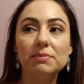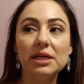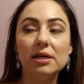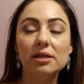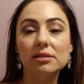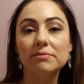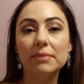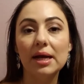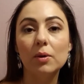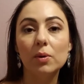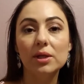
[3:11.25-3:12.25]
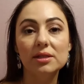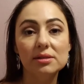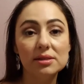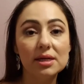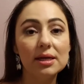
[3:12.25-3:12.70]
because of my oily
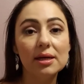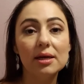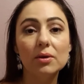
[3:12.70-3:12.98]
skin,